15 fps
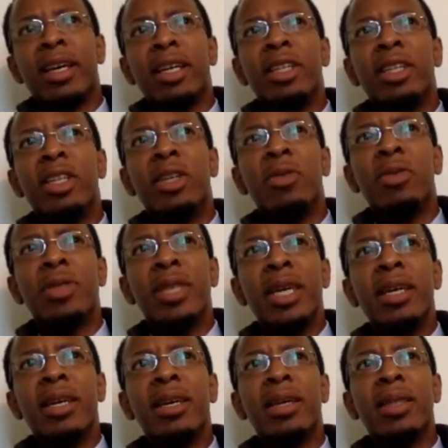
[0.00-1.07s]
Do you
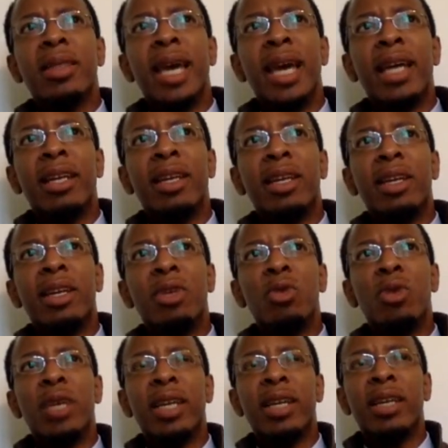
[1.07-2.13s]
think that you
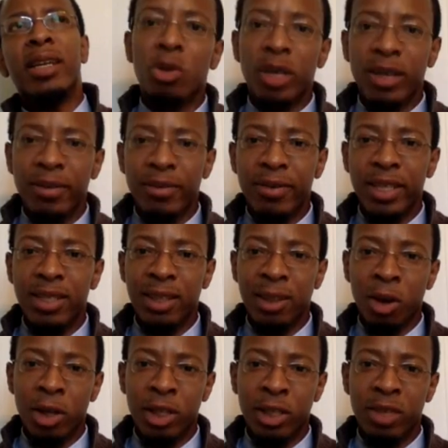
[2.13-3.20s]
can convince
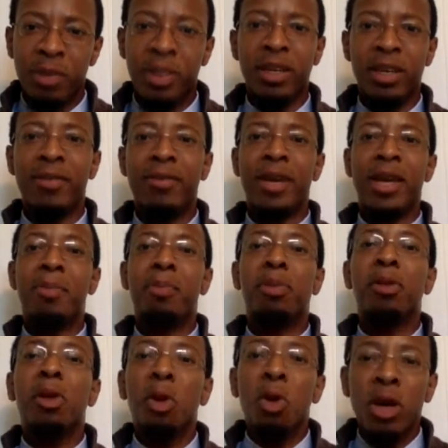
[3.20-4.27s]
large numbers of
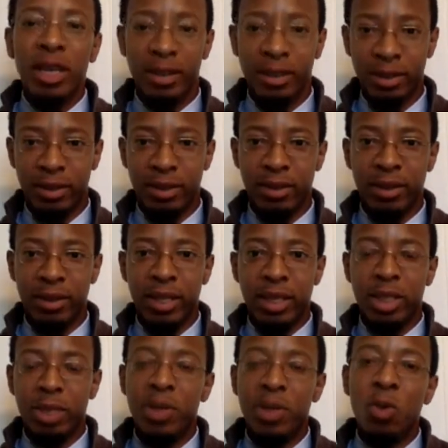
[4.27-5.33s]
employers
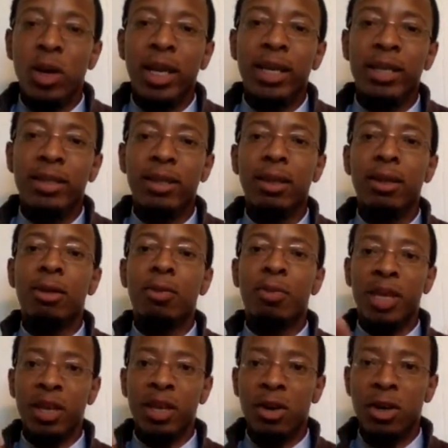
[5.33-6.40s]
to be willing to look
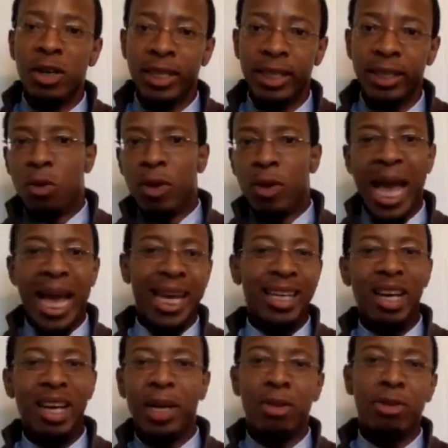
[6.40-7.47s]
beyond
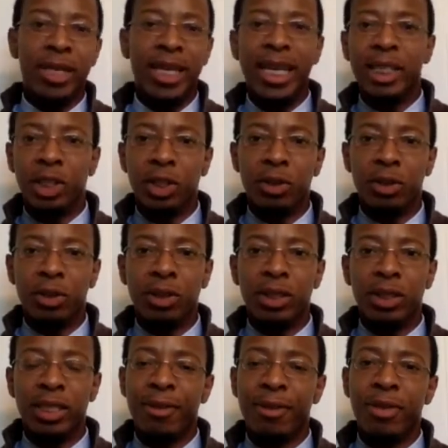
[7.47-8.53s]
academic credentials?
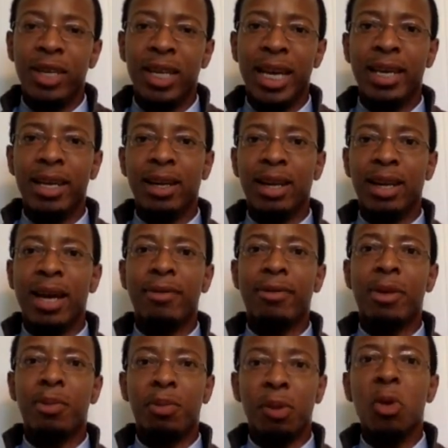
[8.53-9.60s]
Because I feel like a lot of
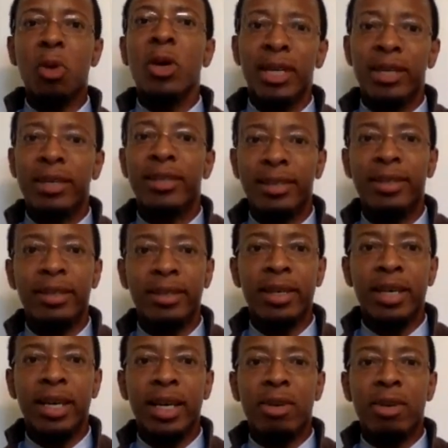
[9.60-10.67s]
employers
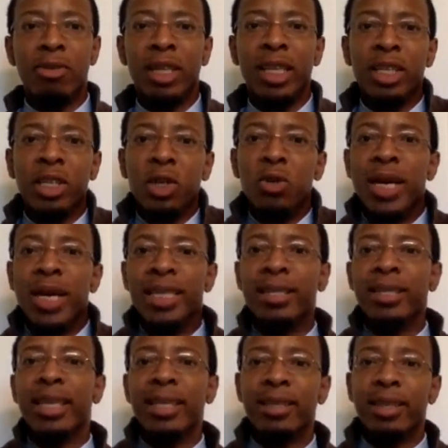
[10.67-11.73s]
really do
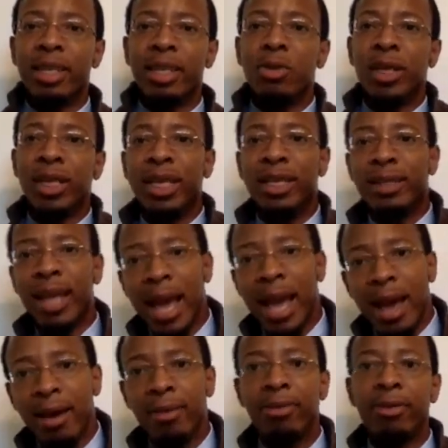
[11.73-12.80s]
insist that you at least
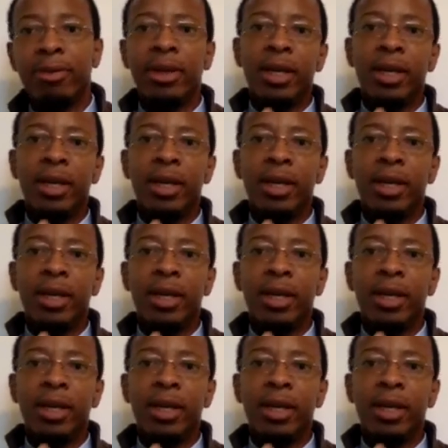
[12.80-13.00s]
have,